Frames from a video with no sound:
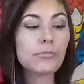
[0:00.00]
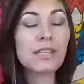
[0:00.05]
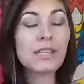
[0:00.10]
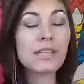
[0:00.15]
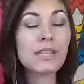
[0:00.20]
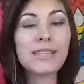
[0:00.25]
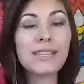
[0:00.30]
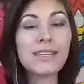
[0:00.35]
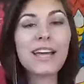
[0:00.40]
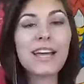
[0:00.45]

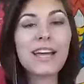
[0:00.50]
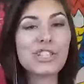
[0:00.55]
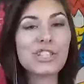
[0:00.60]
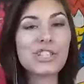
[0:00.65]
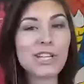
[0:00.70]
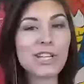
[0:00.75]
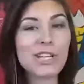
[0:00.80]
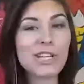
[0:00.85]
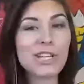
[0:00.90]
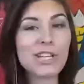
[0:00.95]
Not
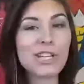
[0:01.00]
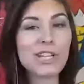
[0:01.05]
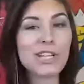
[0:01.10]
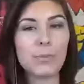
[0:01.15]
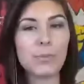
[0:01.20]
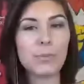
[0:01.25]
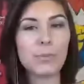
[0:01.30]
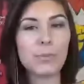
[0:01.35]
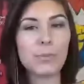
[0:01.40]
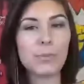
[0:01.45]
just for
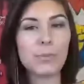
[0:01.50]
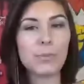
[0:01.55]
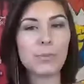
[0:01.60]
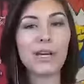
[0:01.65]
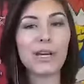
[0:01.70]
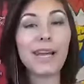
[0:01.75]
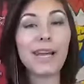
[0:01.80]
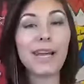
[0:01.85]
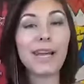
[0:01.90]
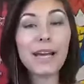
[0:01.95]
Facebook.
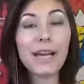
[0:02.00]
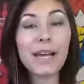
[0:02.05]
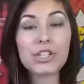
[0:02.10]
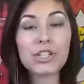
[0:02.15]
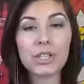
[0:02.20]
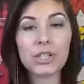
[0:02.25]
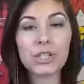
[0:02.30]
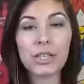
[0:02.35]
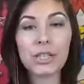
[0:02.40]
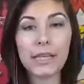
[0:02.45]
And
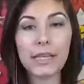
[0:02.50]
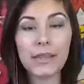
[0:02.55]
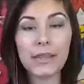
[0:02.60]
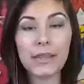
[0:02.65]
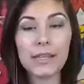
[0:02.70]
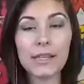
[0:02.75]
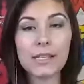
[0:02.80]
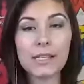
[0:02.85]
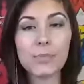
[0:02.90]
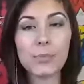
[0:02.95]
actually,
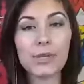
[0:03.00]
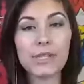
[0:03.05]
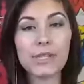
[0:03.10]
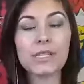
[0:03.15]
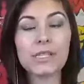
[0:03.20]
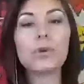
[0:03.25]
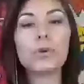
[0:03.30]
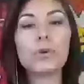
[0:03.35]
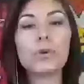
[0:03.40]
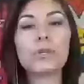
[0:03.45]
these
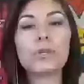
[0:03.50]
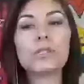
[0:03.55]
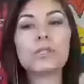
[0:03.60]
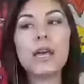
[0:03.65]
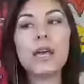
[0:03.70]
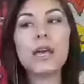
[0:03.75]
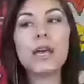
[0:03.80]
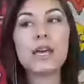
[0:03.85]
principles,